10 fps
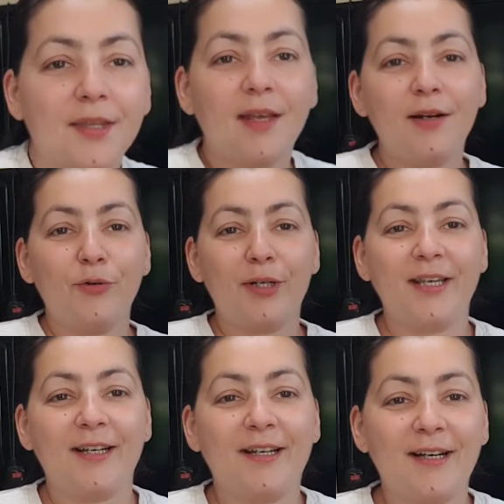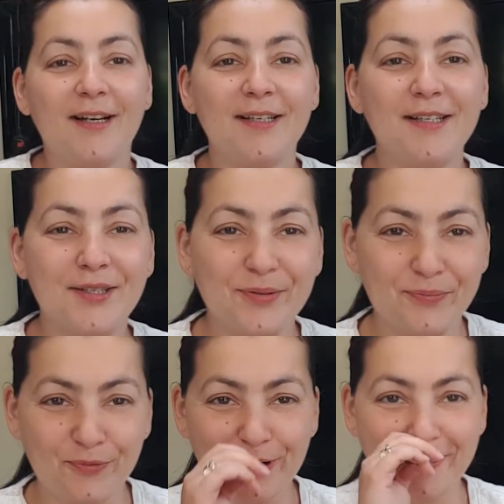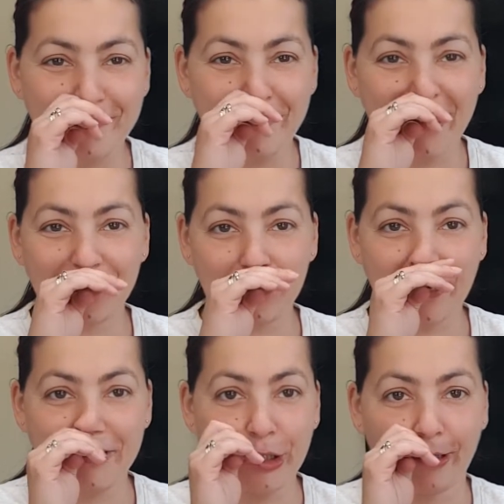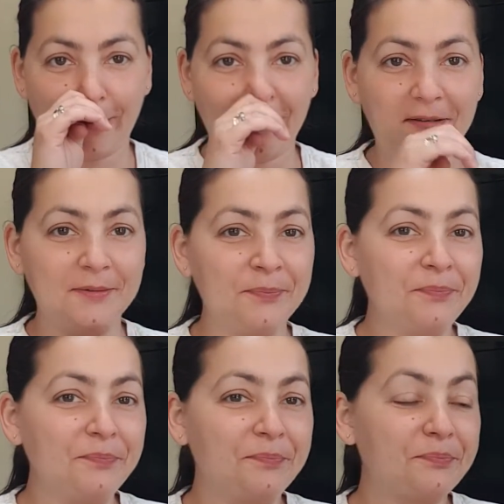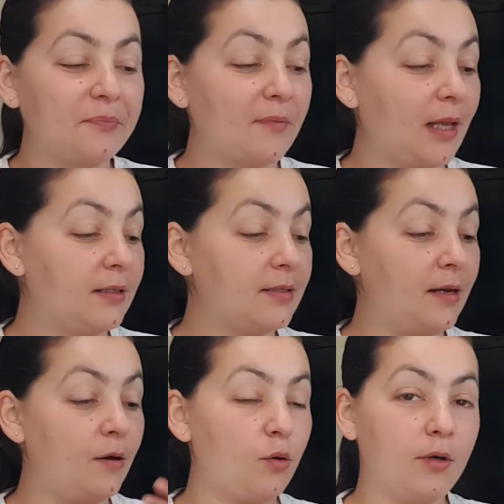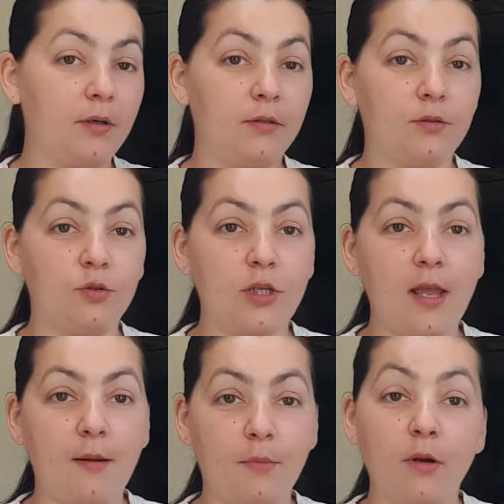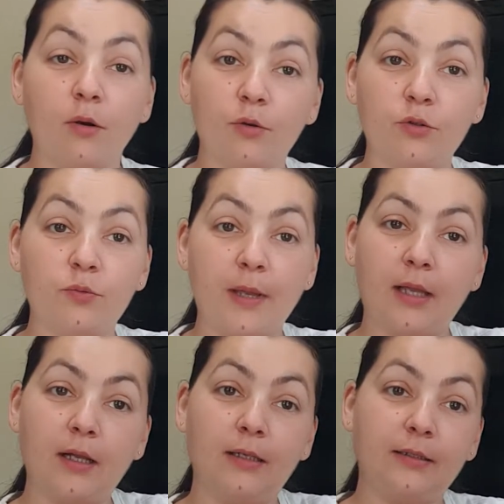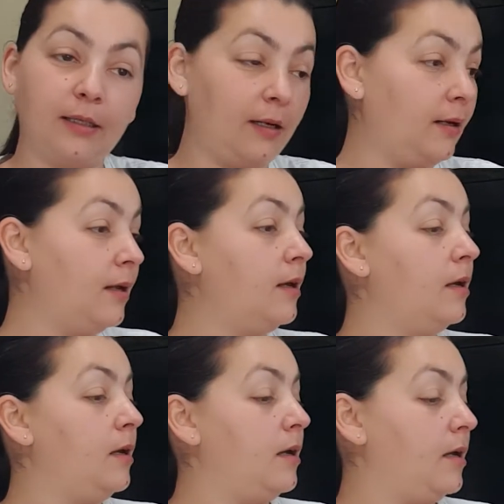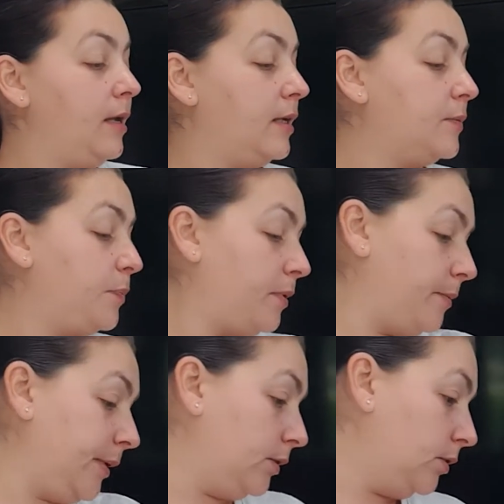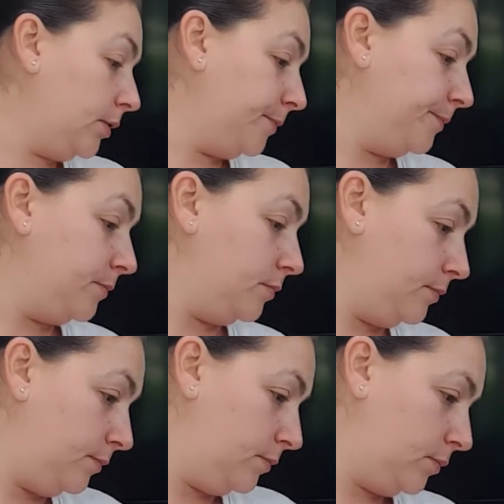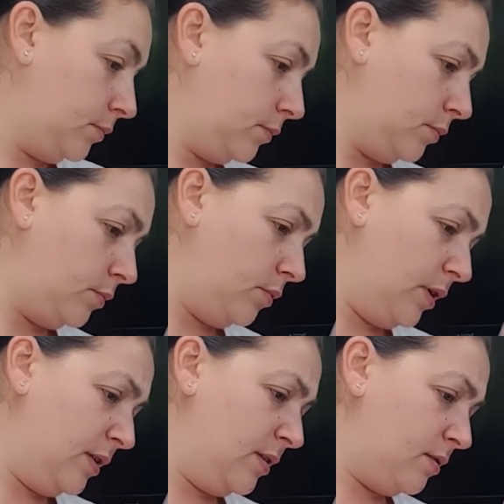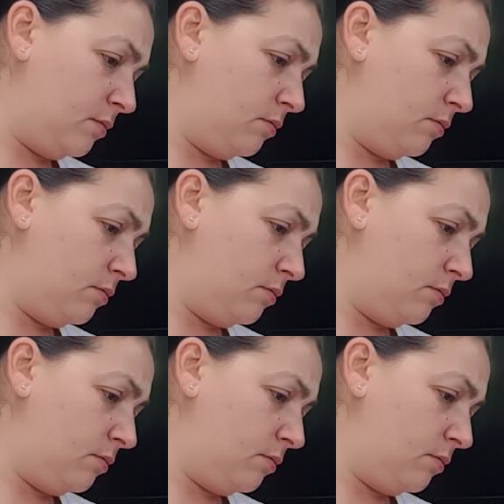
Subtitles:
Hello again, guys. Welcome back to my channel. So today I'm going to make a little experiment. What is